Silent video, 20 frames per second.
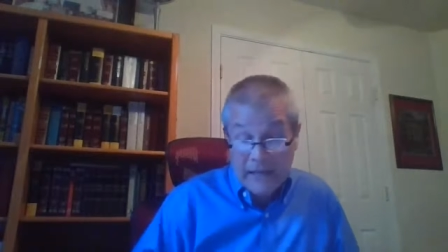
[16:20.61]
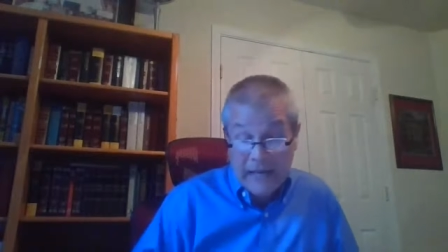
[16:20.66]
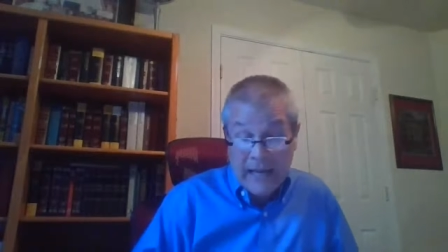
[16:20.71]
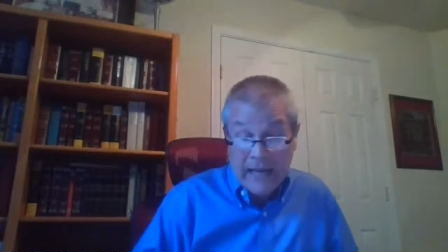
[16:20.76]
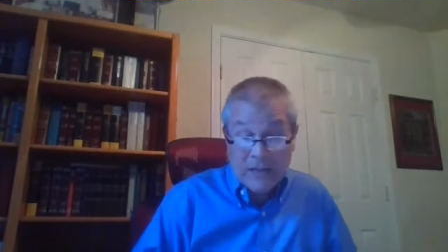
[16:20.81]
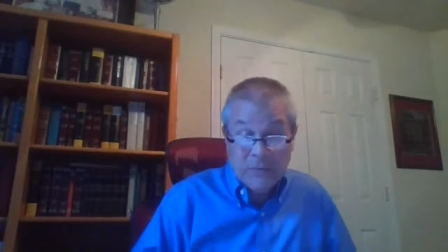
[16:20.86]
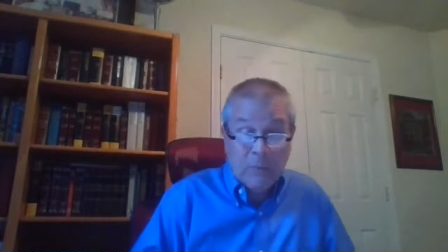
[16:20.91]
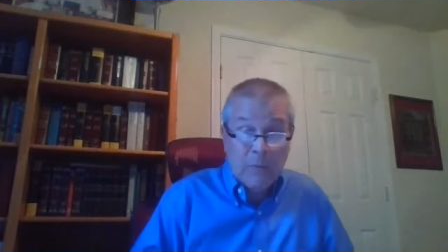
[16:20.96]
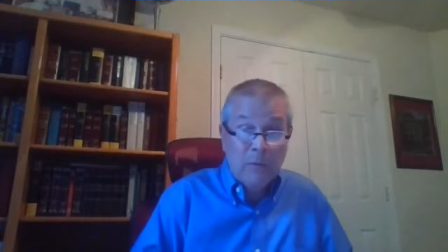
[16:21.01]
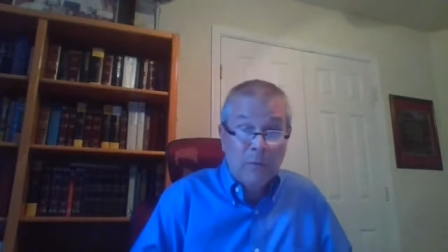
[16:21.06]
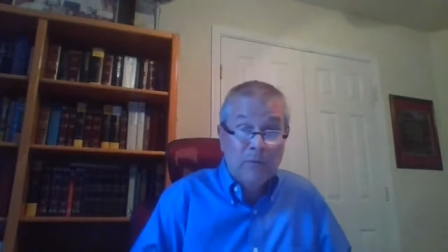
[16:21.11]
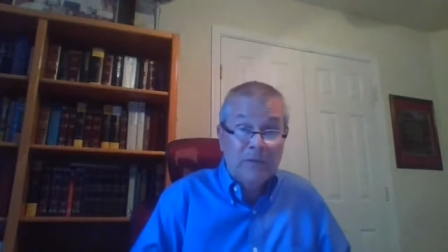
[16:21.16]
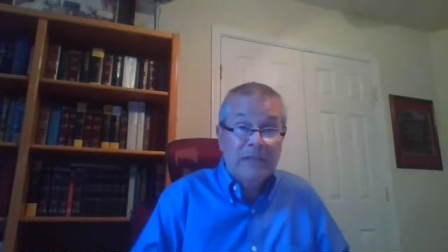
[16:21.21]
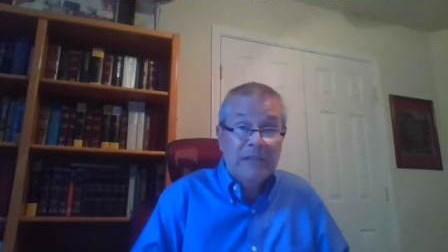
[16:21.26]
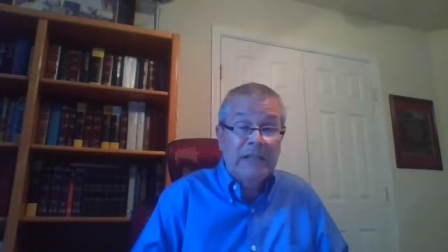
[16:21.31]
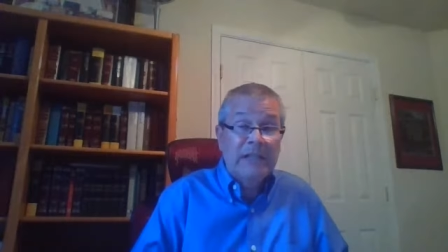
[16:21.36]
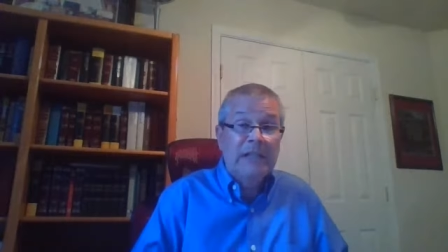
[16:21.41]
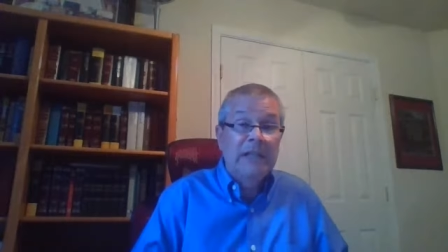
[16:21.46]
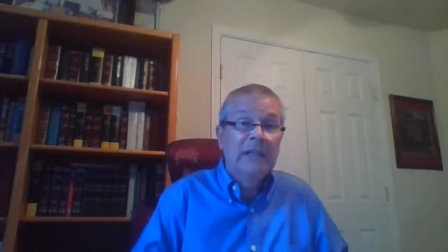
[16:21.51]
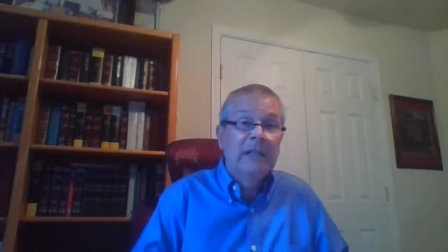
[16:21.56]
as we will
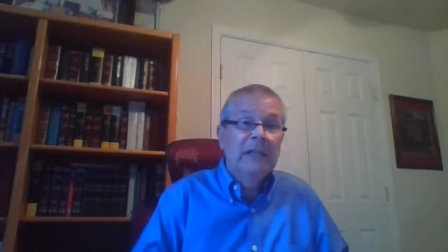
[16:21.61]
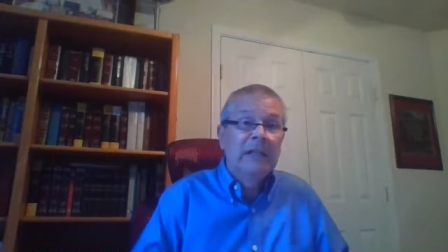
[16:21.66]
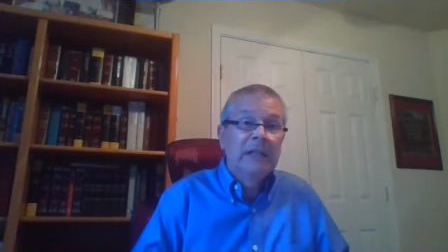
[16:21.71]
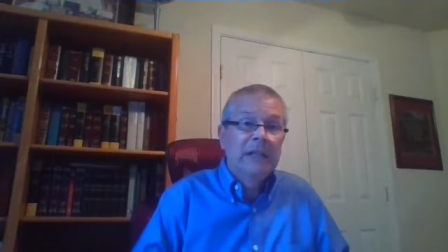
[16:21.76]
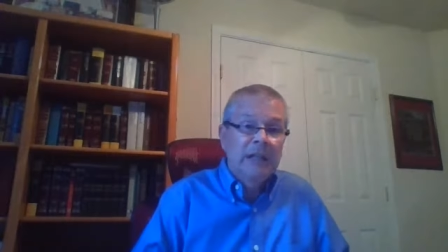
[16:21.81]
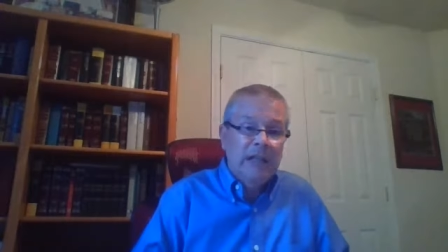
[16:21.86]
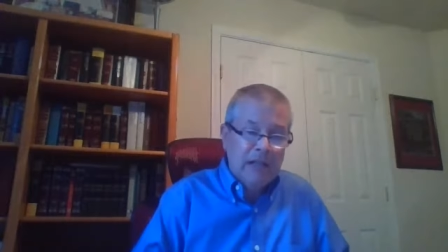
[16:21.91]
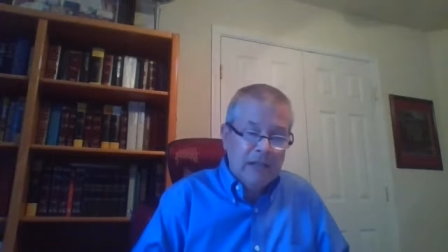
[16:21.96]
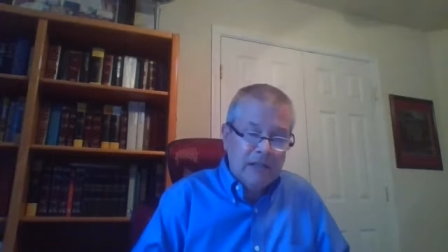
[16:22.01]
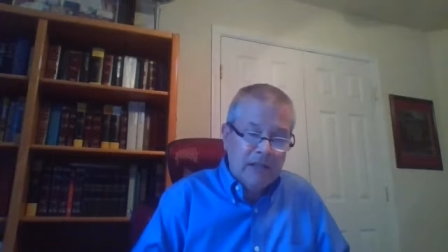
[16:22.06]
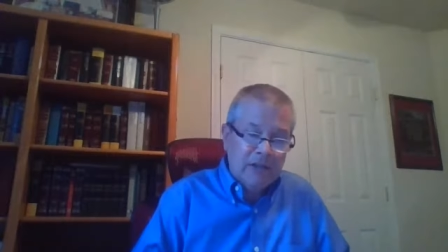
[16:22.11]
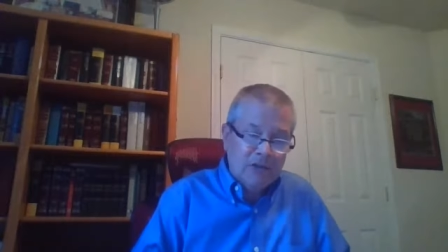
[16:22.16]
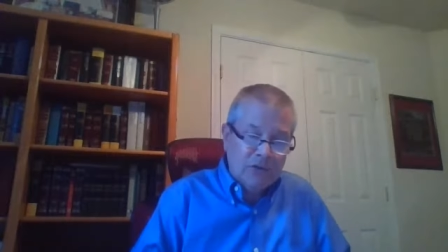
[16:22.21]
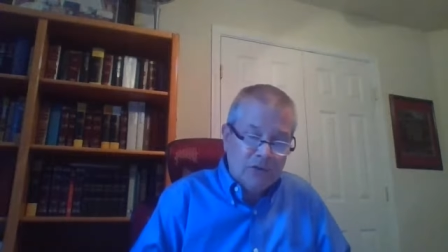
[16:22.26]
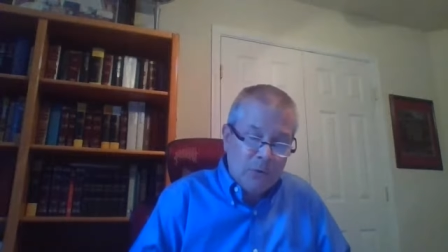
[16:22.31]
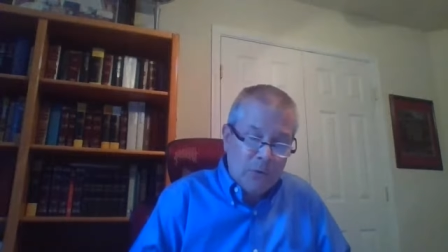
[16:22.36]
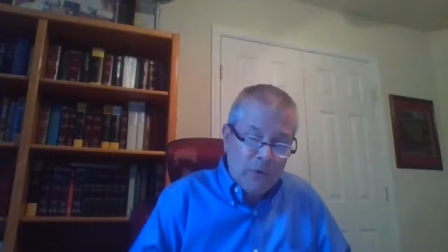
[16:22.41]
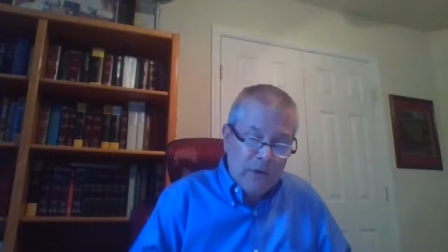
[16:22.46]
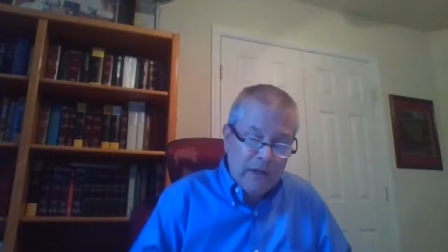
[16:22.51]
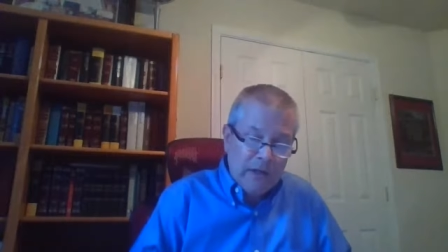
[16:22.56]
see as this
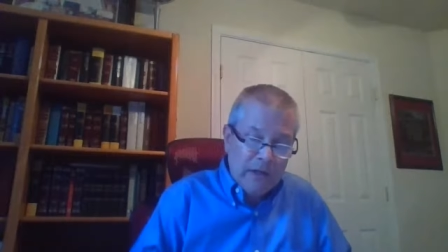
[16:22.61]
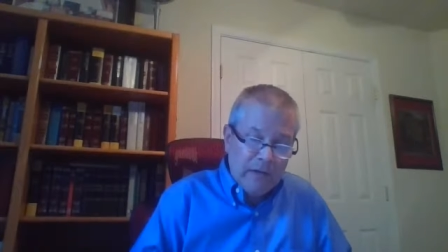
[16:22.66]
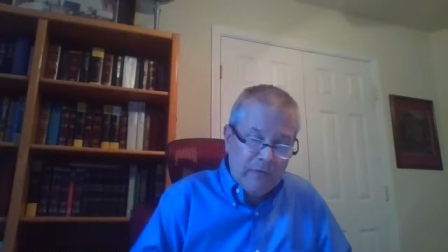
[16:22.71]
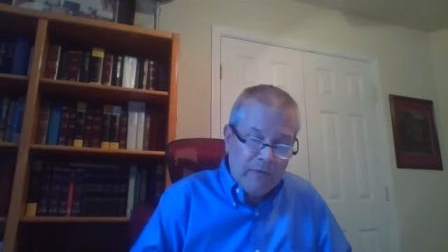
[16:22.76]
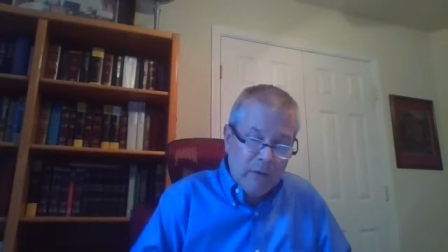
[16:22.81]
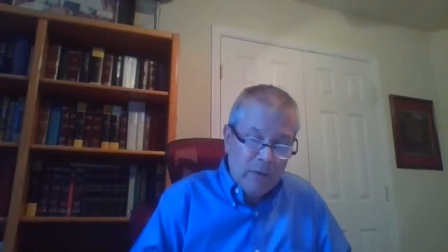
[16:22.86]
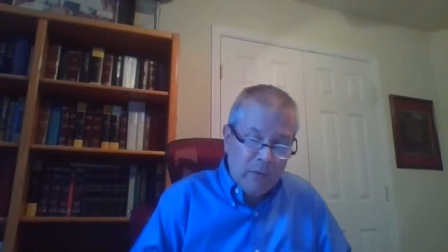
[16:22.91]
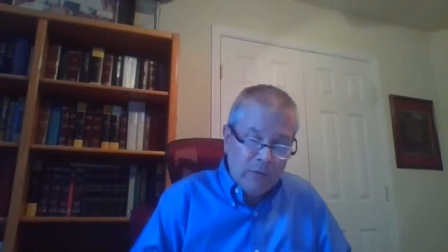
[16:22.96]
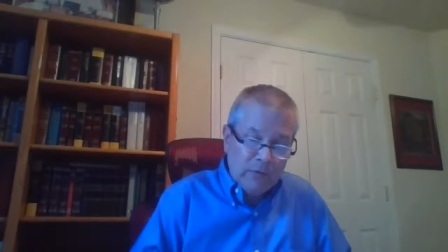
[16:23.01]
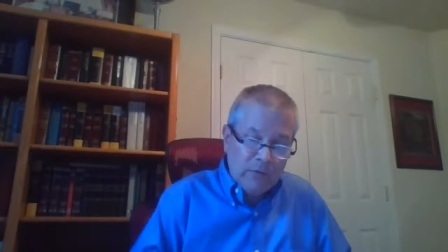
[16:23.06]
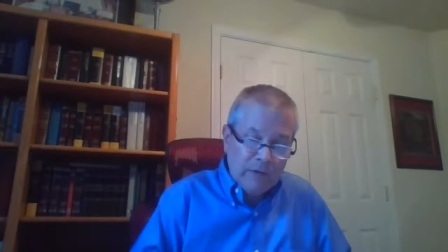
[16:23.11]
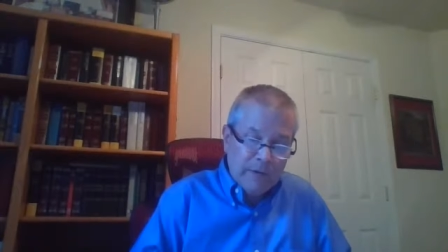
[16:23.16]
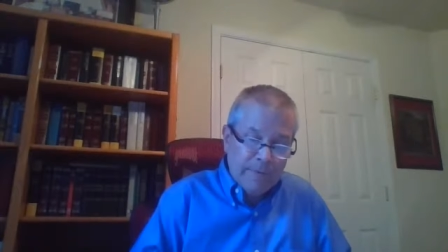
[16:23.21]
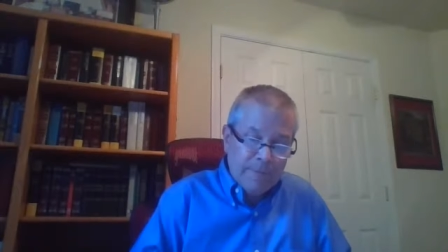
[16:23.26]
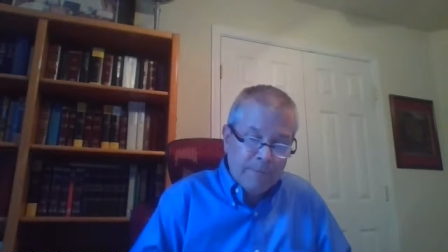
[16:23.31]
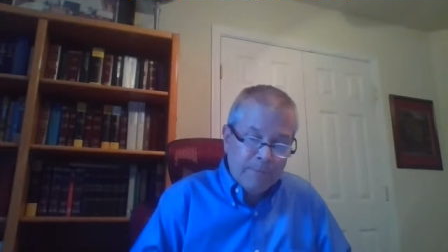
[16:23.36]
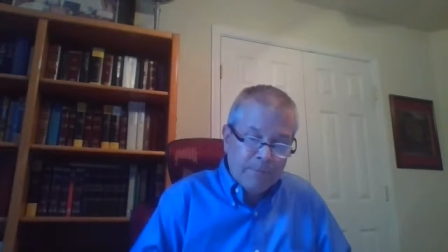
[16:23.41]
story unfolds.